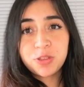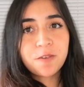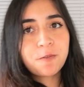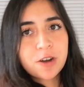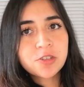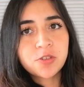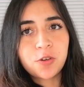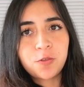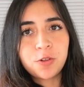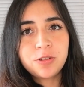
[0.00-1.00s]
the first
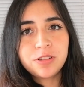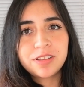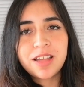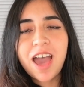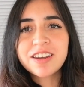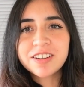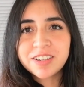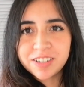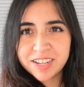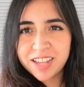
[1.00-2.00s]
TOEFL, I
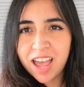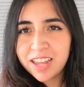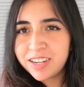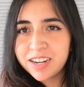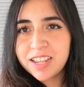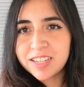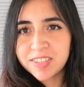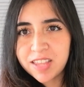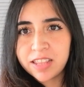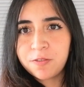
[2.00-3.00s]
regret I didn't
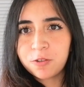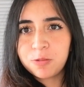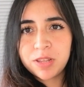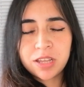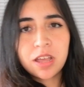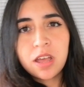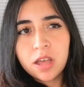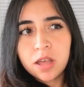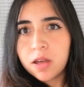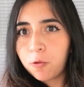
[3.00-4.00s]
study from the
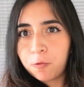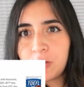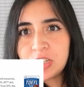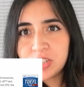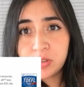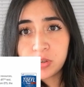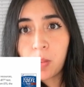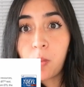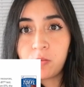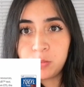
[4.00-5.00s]
official
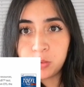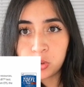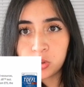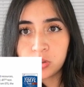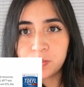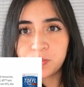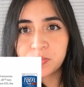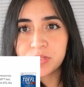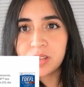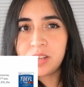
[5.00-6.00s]
TOEFL book.
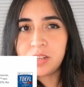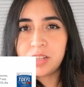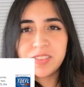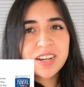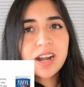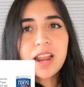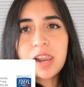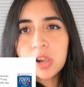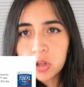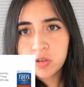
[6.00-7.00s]
There are a
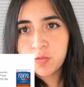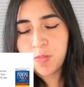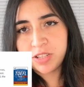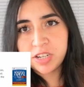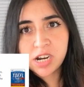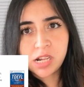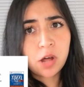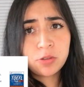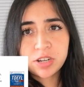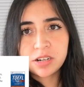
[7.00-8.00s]
lot of material
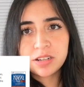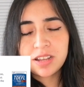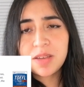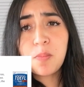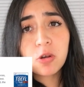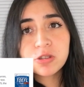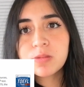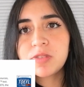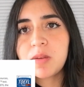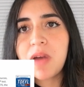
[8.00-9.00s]
out there, and most
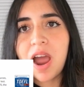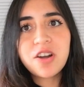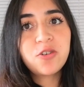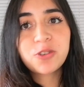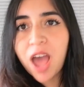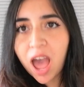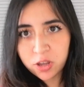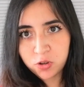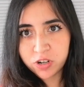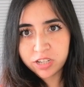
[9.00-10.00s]
of them are not
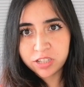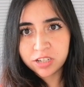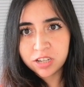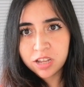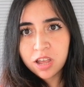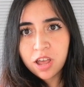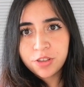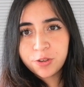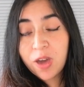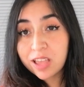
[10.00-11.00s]
accurate.
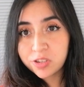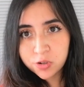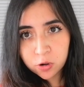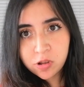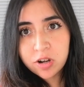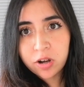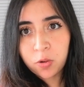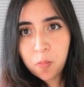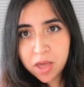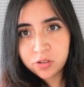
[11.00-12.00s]
So I strongly
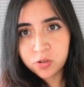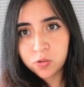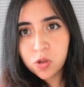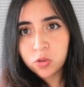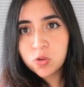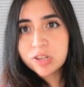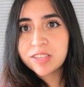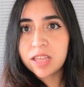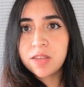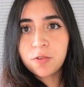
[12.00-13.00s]
recommend you to
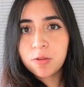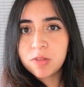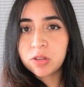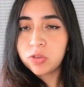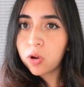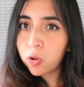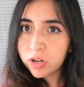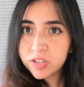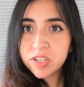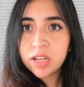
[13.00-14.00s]
study from the
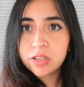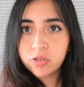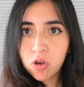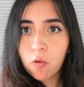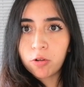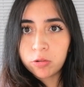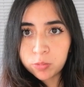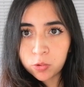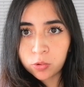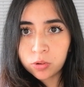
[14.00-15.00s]
original TOEFL
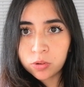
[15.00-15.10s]
book